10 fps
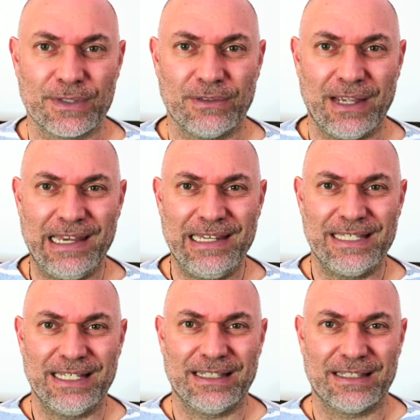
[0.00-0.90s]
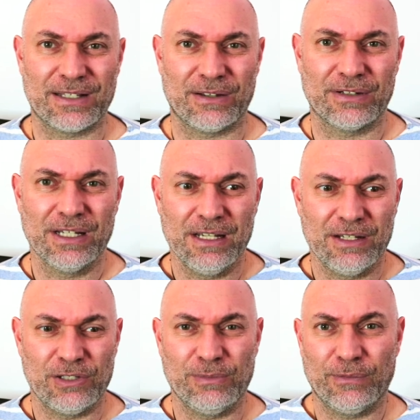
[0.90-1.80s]
So anything that's got
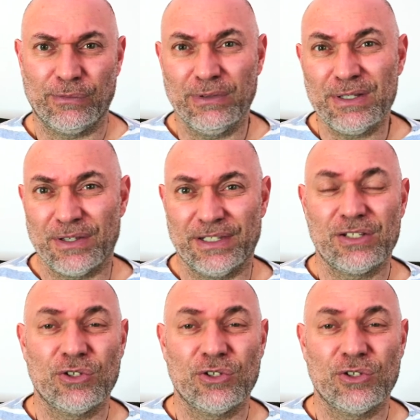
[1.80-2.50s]
human fluids on it,